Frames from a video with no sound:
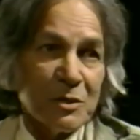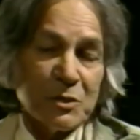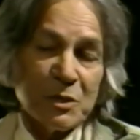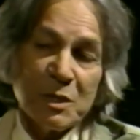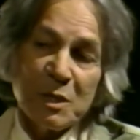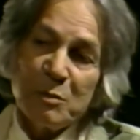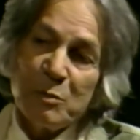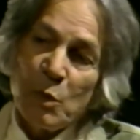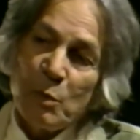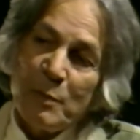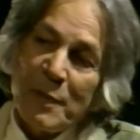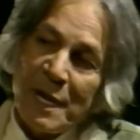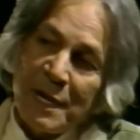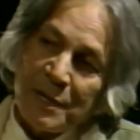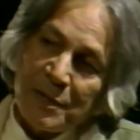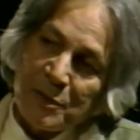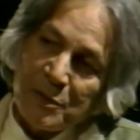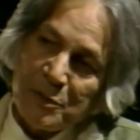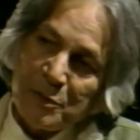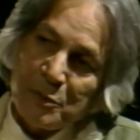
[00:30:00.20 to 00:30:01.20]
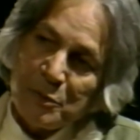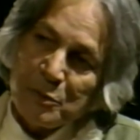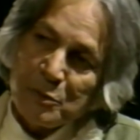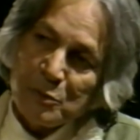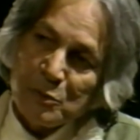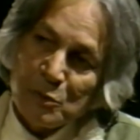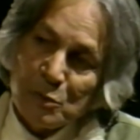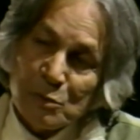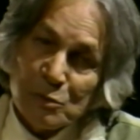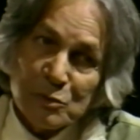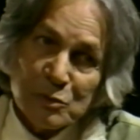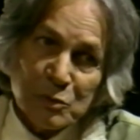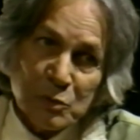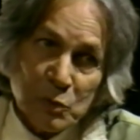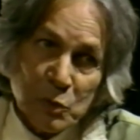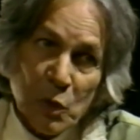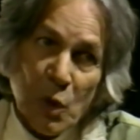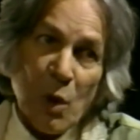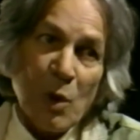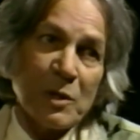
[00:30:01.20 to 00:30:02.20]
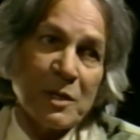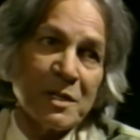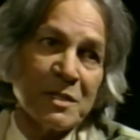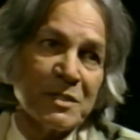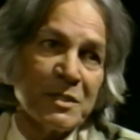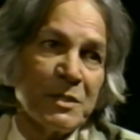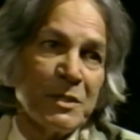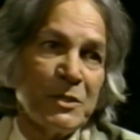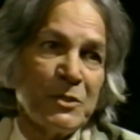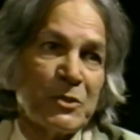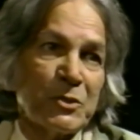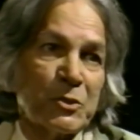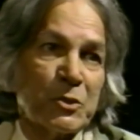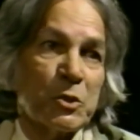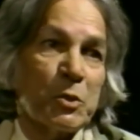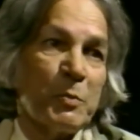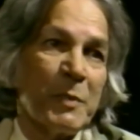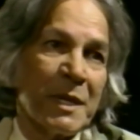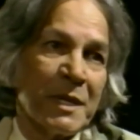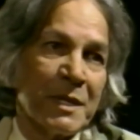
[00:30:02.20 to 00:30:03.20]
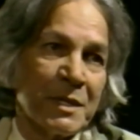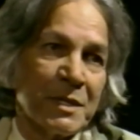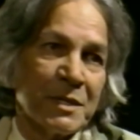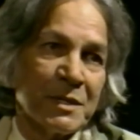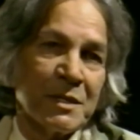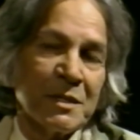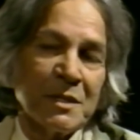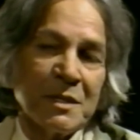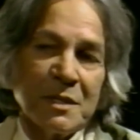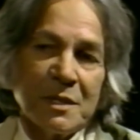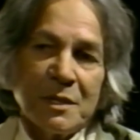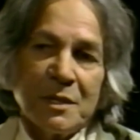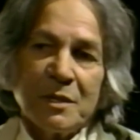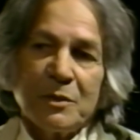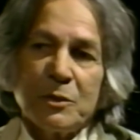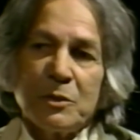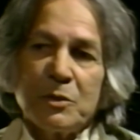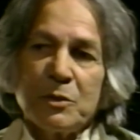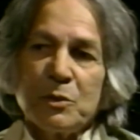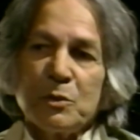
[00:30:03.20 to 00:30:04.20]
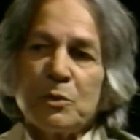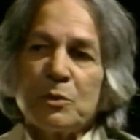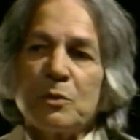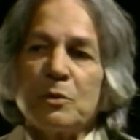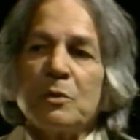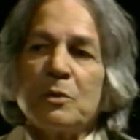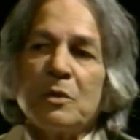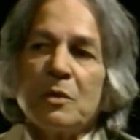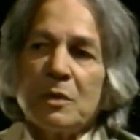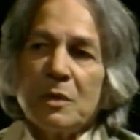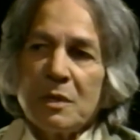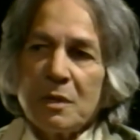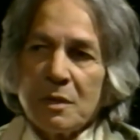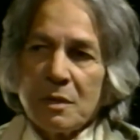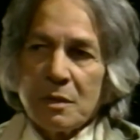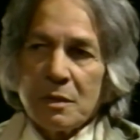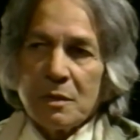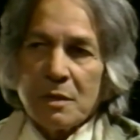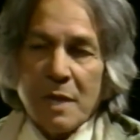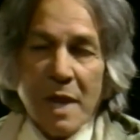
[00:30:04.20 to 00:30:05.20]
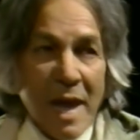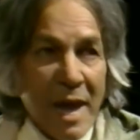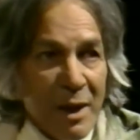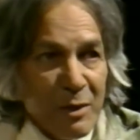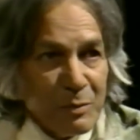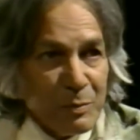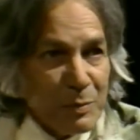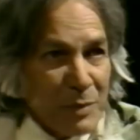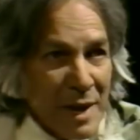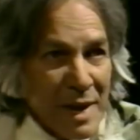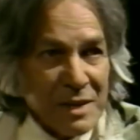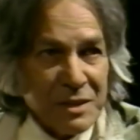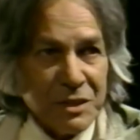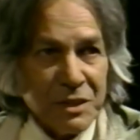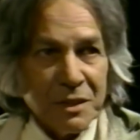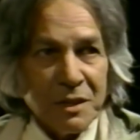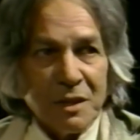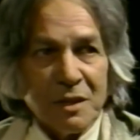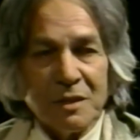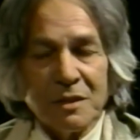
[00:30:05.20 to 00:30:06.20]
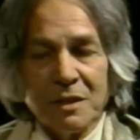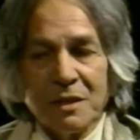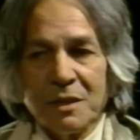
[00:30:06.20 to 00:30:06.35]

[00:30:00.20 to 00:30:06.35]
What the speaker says: See, the moment you use thought as an instrument to have pleasure,